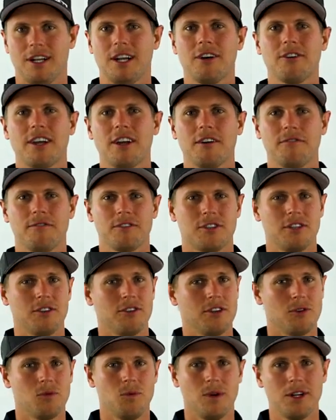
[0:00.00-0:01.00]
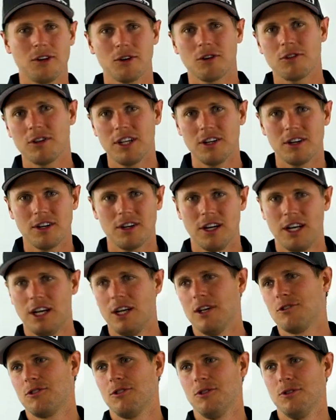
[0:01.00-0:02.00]
And I don't care if you're selling window cleaner
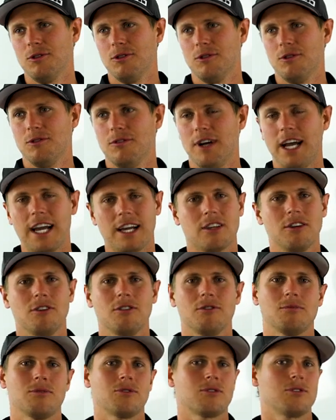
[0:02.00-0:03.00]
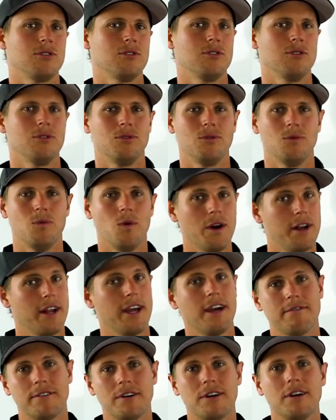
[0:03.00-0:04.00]
to vacuums to
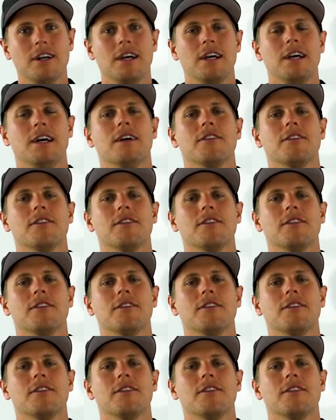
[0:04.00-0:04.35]
whatever,